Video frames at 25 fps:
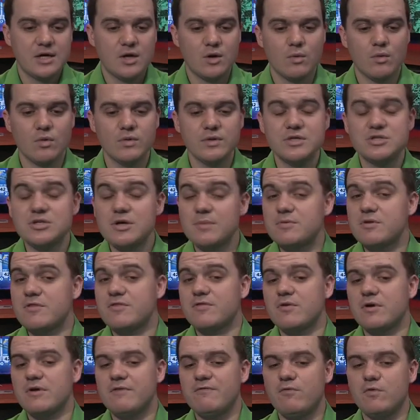We'll only drop to
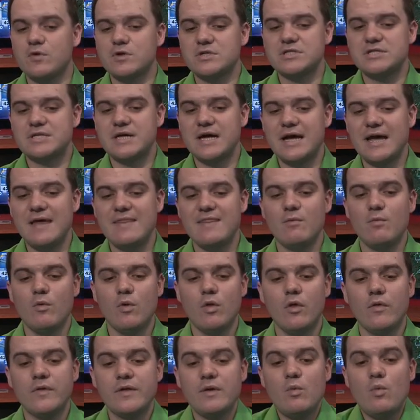34 tonight, and then
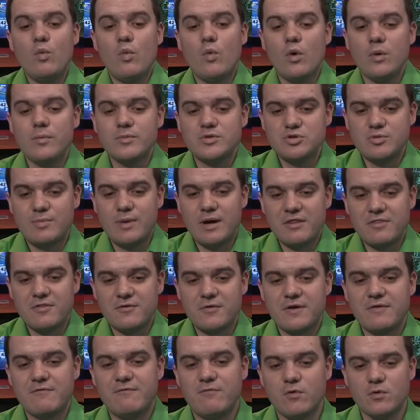we'll only warm to about
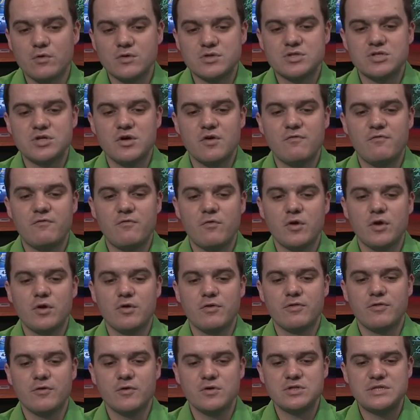34 or so for your
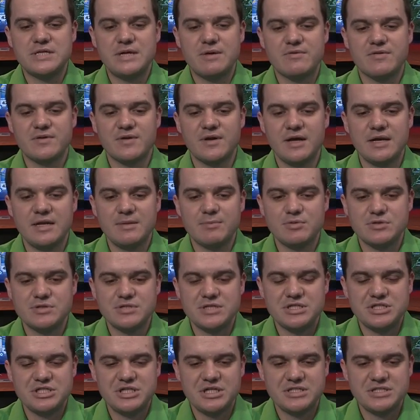Thursday with a
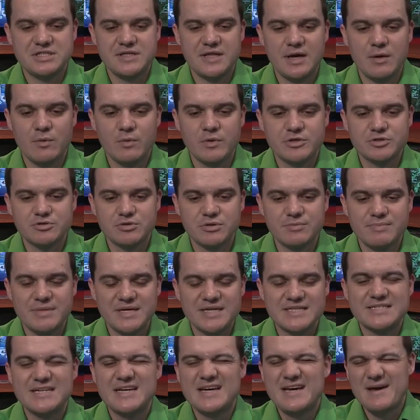90% chance of that wintry
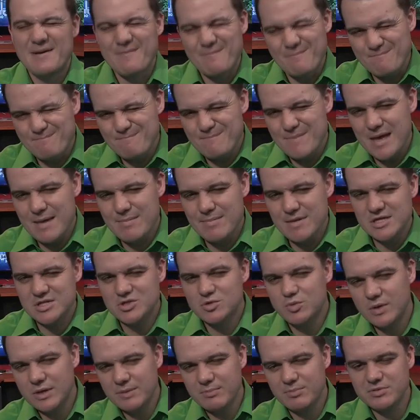mix. Maybe a
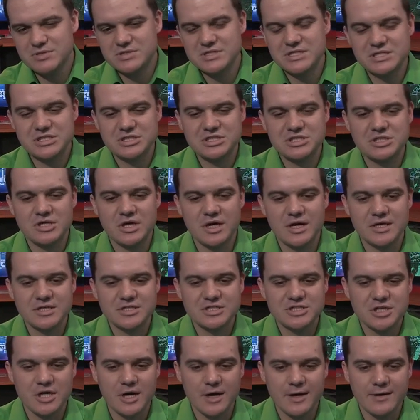20% uh,
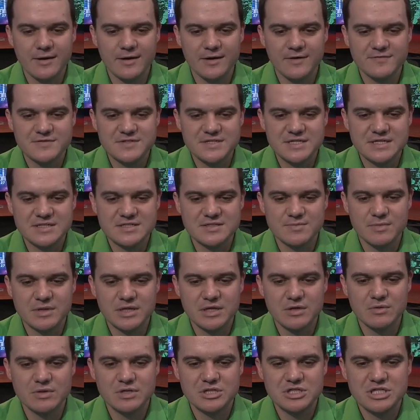shot of seeing some
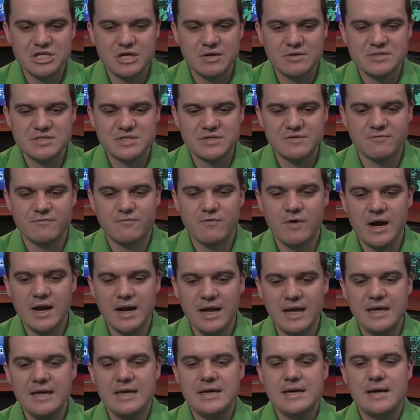lingering showers into
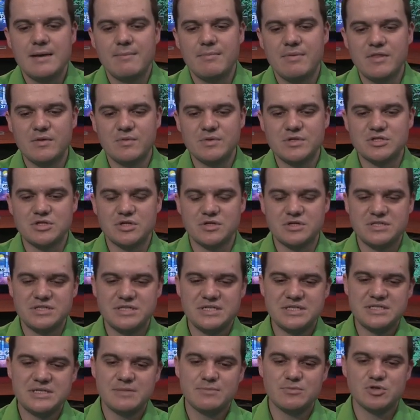Friday, but then we start to
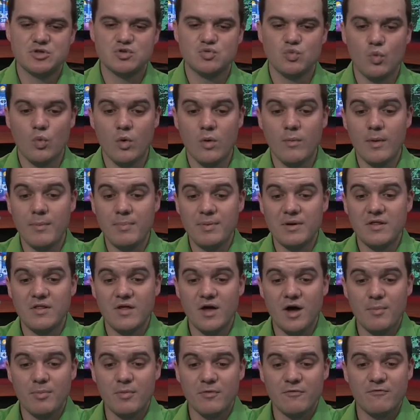see temperatures warm up into
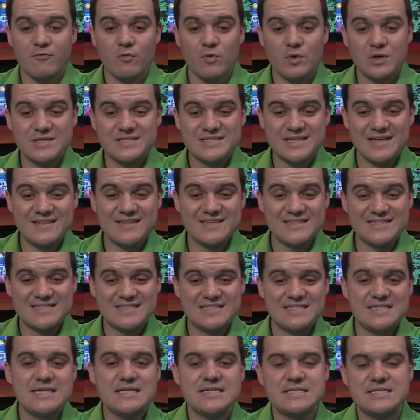the upper 40s and then
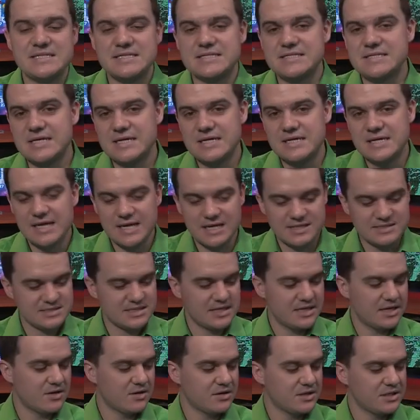60s as you
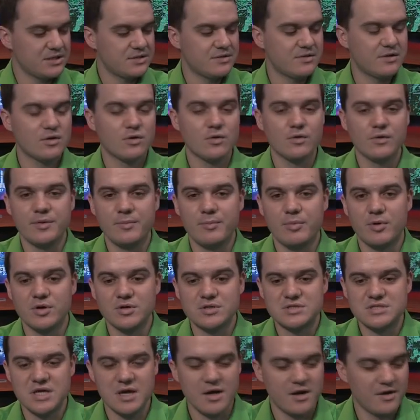head on into the early
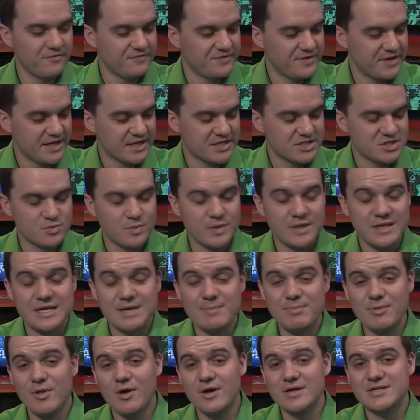parts of next week.
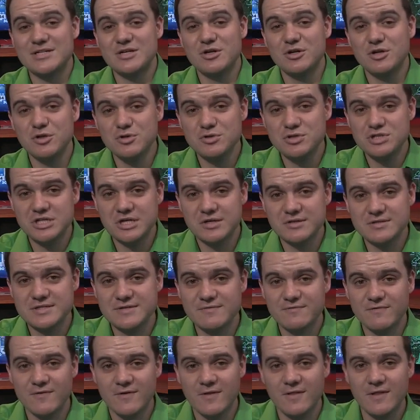Keep it locked here to News Channel
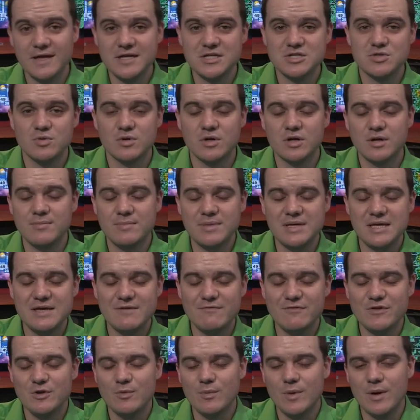10 for the latest. We're going going to be
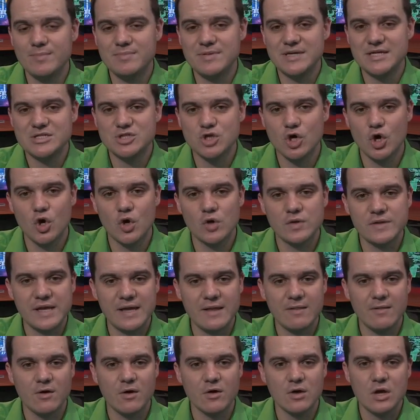giving you updates all
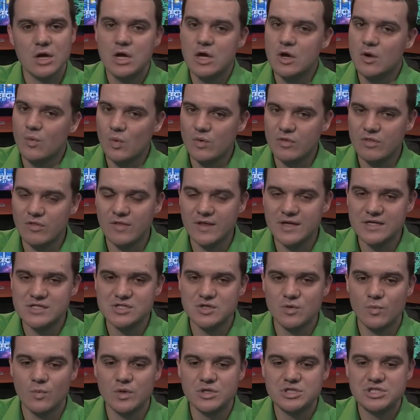day long with the latest
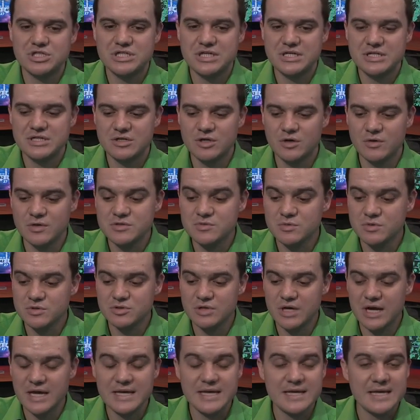on what you need to know as we're
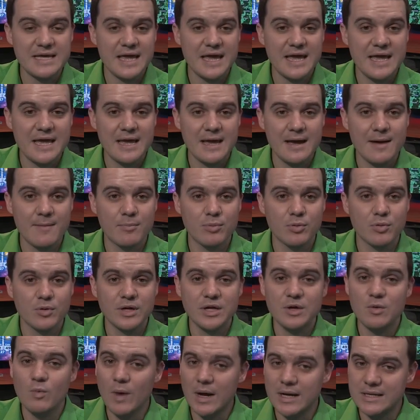tracking a
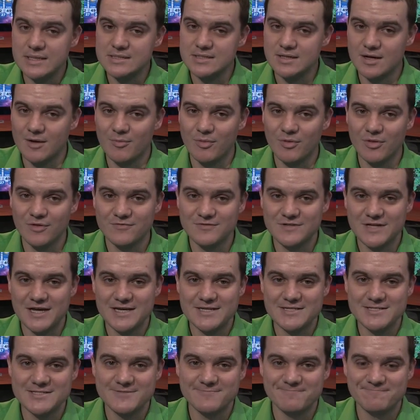pretty wet couple of
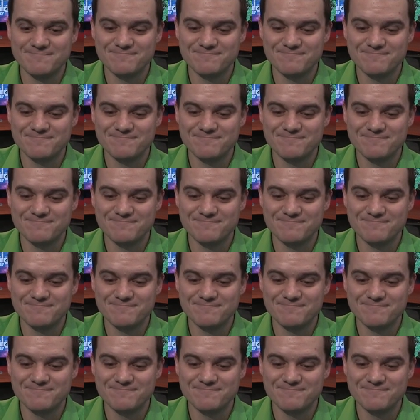days.